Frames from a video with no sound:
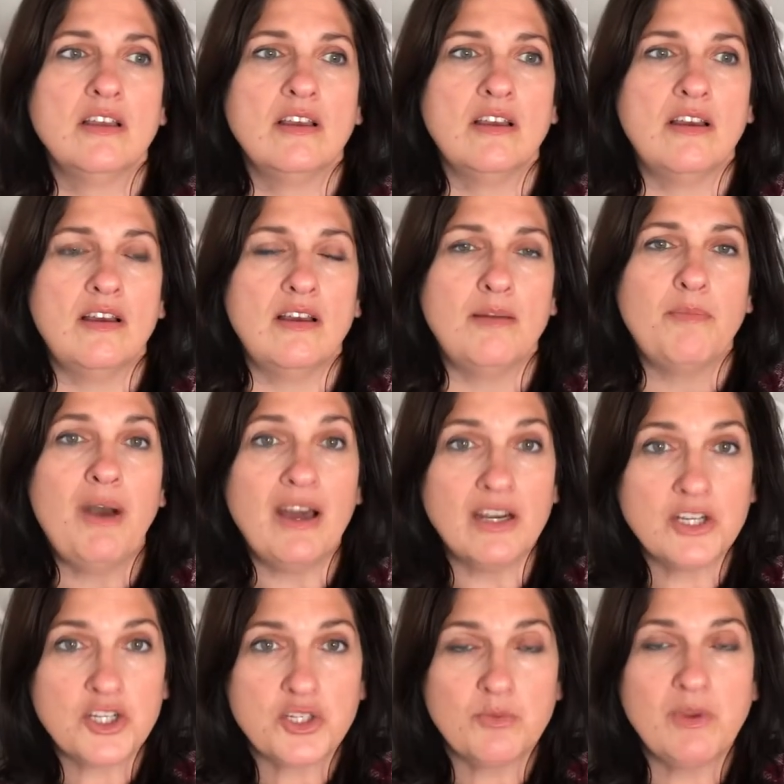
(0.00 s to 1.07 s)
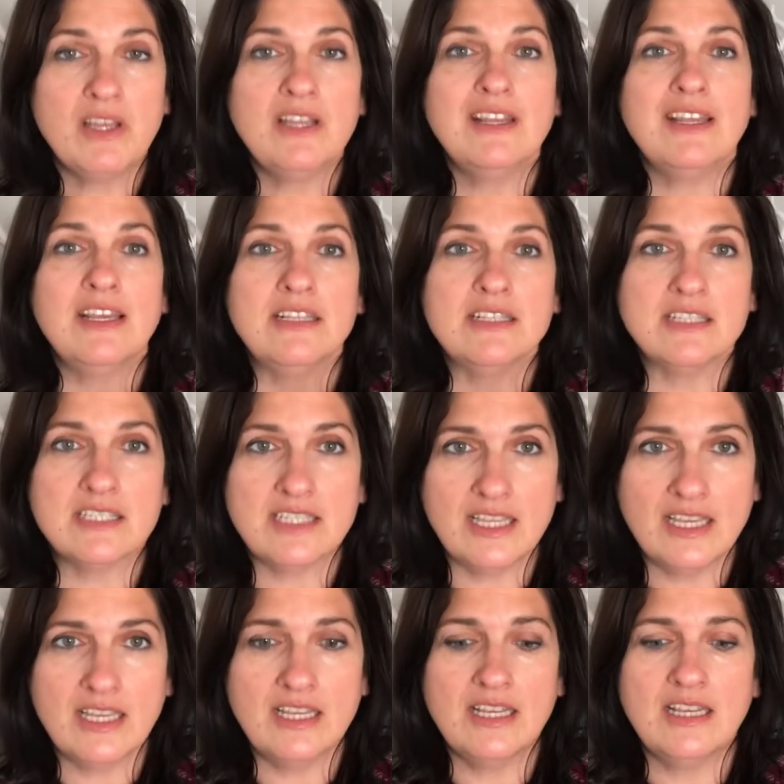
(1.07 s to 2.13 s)
uh, punishment and
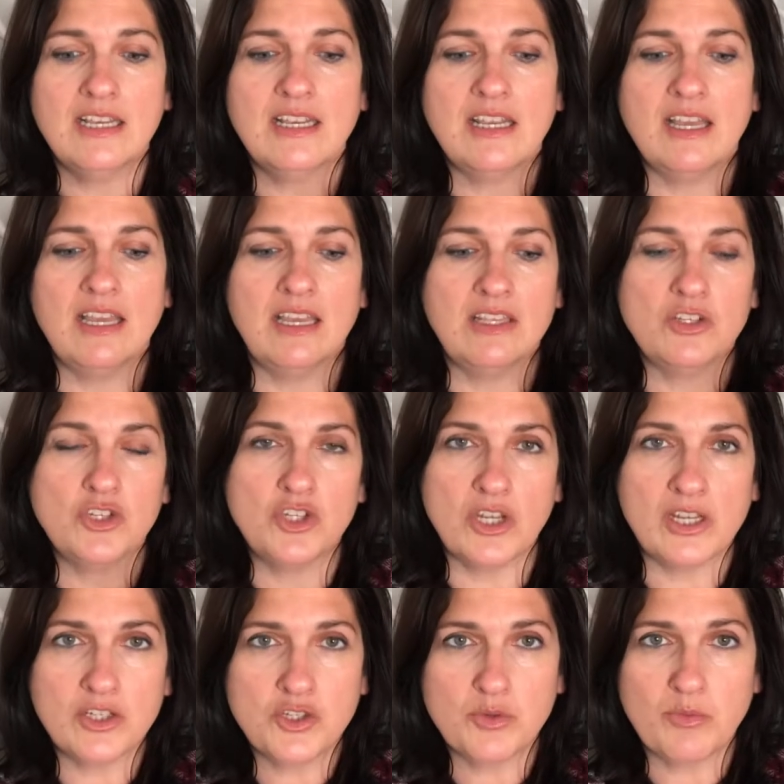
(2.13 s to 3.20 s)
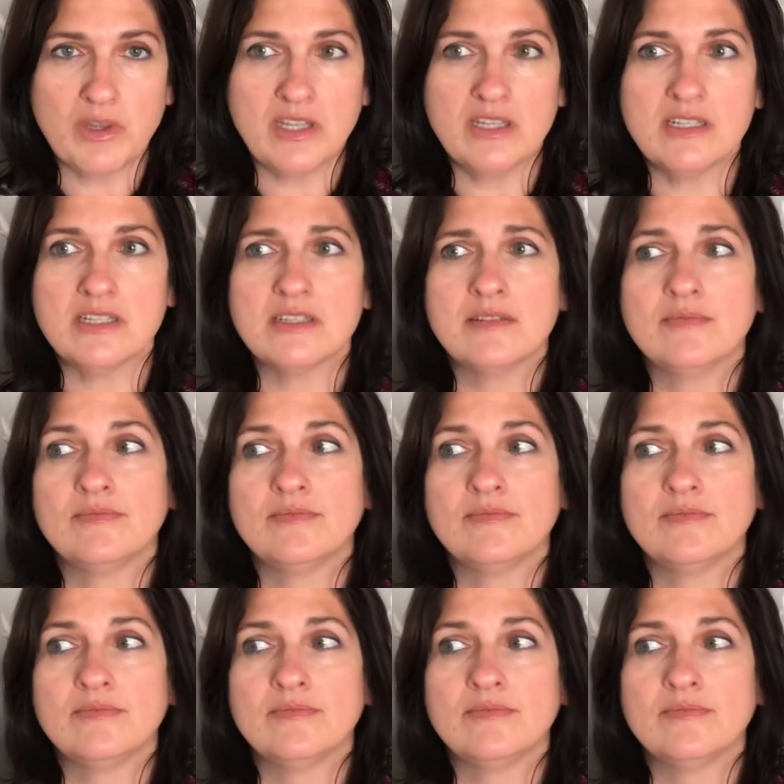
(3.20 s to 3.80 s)
sin and judgment